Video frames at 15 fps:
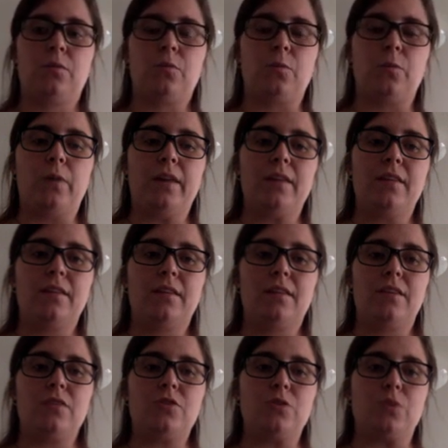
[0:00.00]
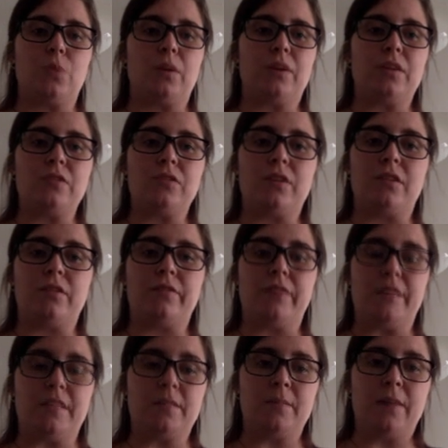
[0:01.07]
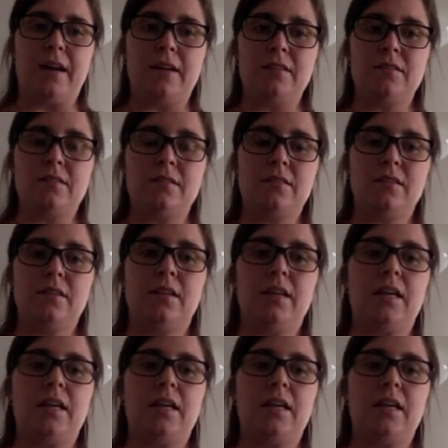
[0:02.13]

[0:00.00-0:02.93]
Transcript: with the shortage on face masks,